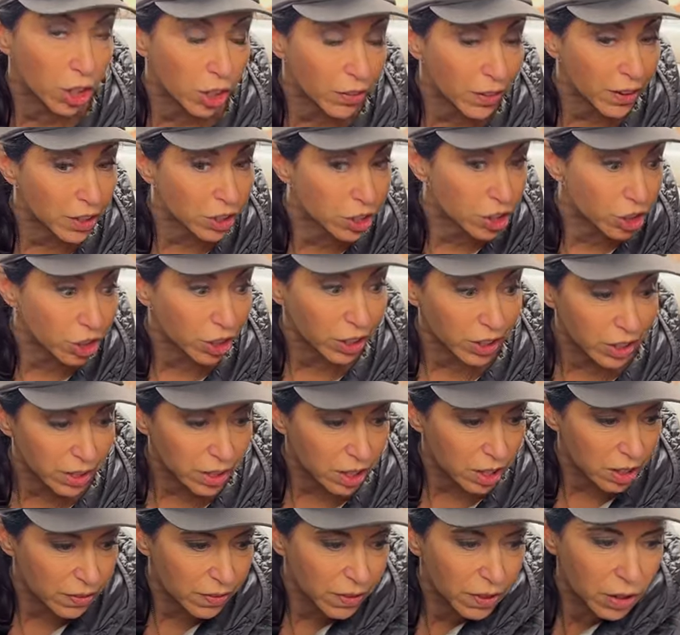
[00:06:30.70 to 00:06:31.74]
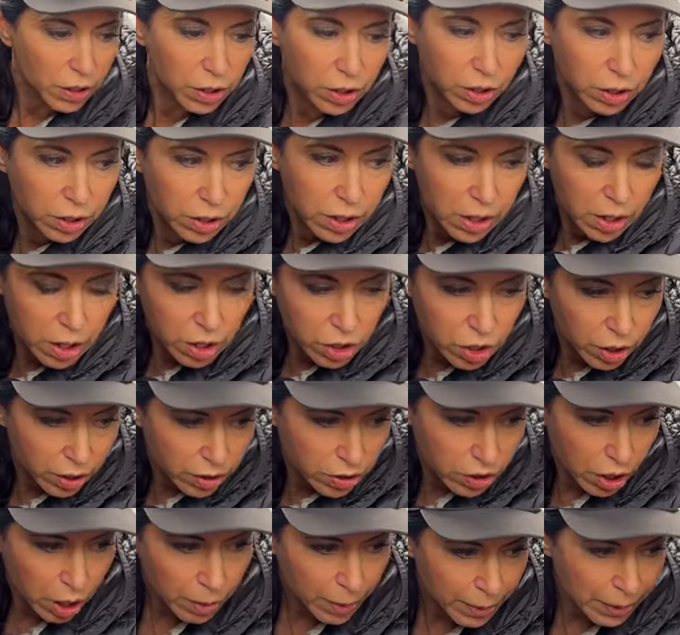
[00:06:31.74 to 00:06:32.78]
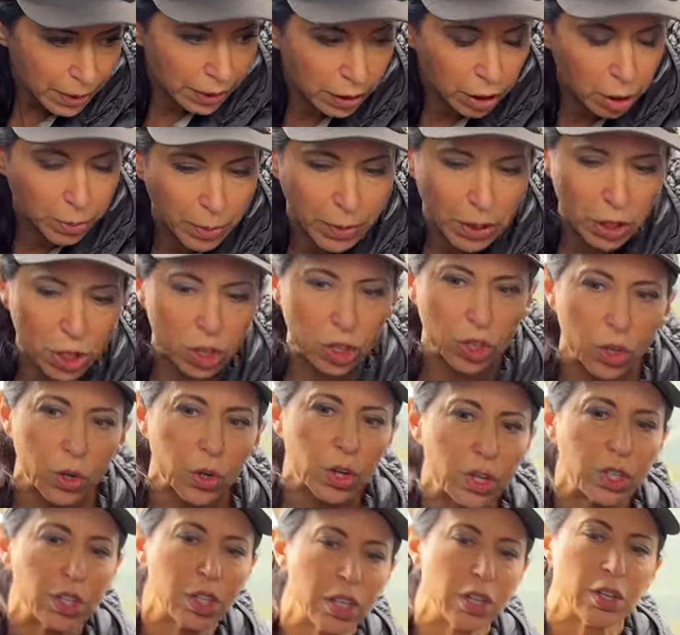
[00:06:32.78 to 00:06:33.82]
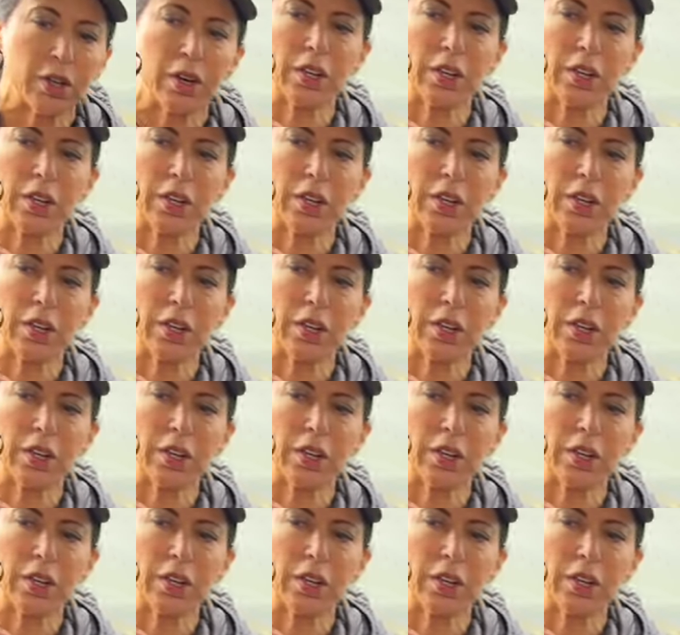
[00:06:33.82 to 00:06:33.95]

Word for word: all that dirt into the vehicle. So they thought about that little bit of storage here